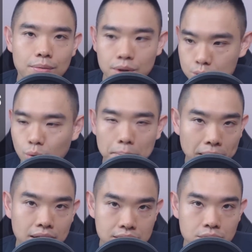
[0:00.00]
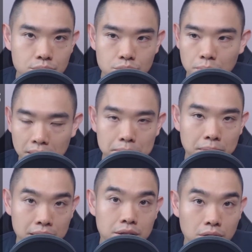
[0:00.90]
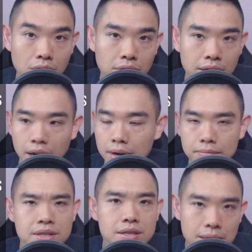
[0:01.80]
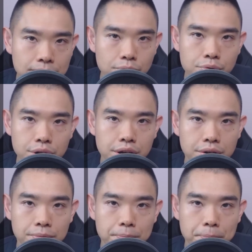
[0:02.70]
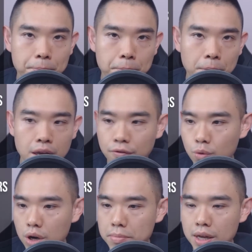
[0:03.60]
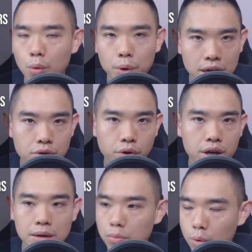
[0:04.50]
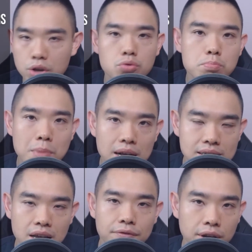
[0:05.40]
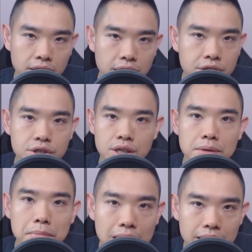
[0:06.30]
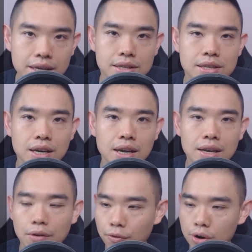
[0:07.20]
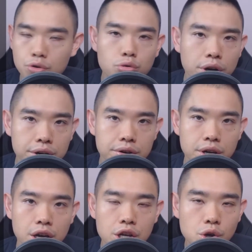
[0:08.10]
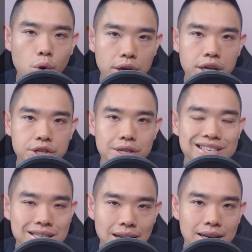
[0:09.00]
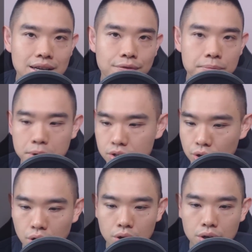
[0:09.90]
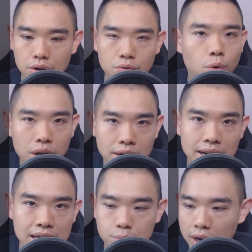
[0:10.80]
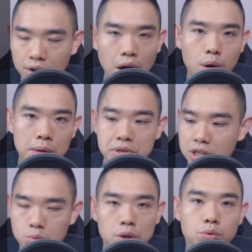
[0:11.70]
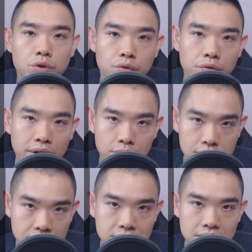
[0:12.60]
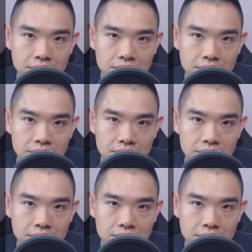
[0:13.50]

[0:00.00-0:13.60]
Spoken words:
is what make casinos, make money in the long run. And it's the same for trading. If you want to be a winning trader, number one, you must have an edge in the market. Now, for a trader, your edge is slightly different because you're not rolling a dice where your outcome is just 1, 2, 3, 4, 5, or 6.